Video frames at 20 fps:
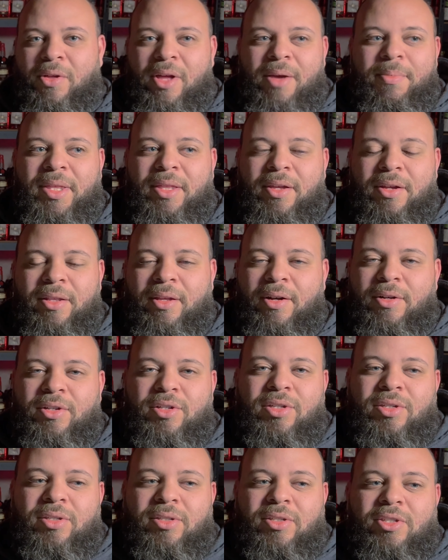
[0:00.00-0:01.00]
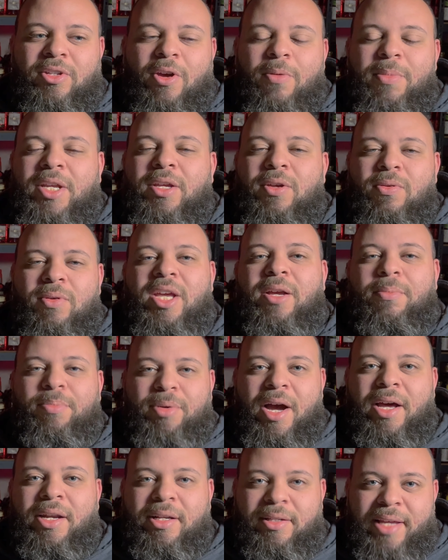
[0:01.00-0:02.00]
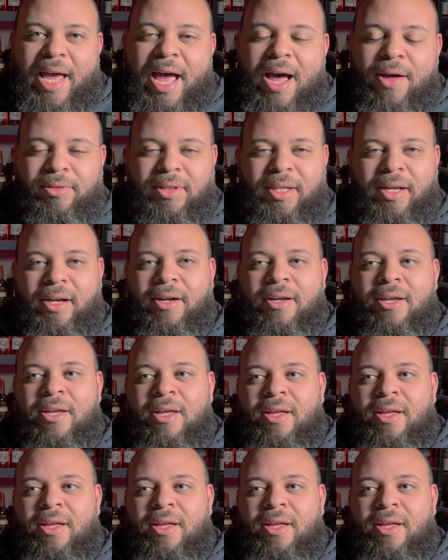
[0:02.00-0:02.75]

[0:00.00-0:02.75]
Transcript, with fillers: I mean, there's just so many unique products out there.